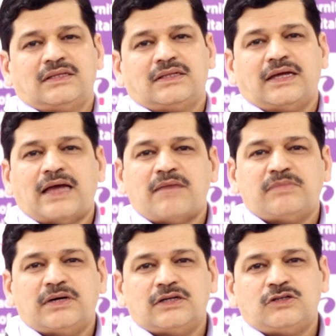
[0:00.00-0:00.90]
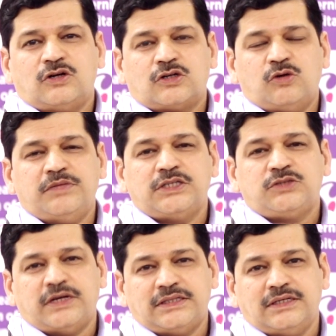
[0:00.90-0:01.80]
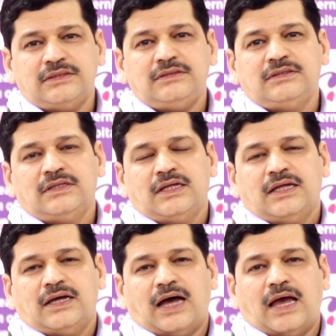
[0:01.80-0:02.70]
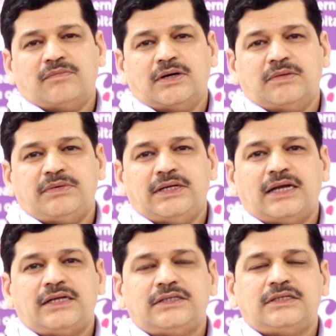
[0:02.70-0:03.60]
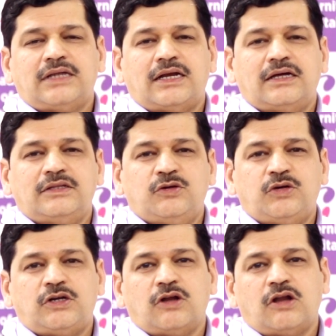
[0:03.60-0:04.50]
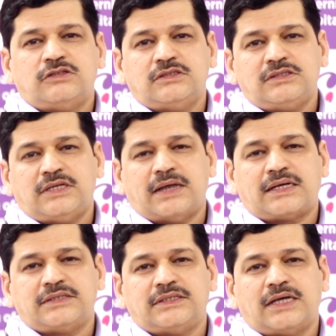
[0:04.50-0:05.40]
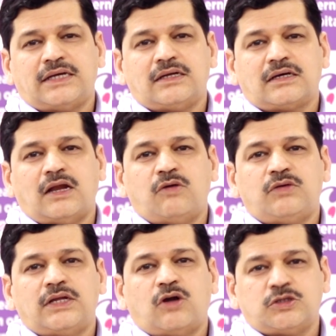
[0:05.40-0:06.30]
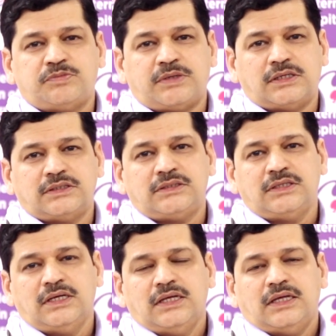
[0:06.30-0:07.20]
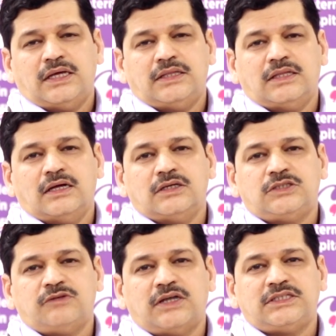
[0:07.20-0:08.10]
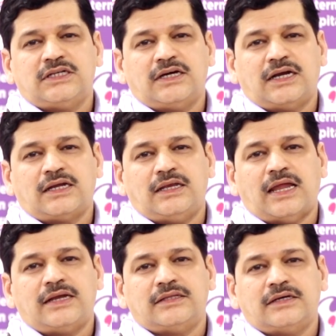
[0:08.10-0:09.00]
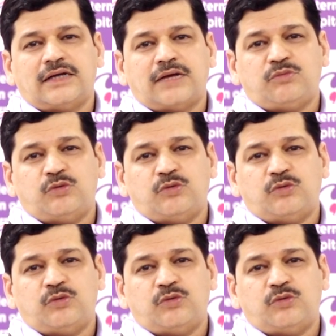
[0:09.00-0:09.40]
I am uh, Dr. Umesh Vaidya. I am a pediatrician and a neonatologist practicing at uh, Cloudnine hospitals in uh, Shivajinagar and Kalyaninagar at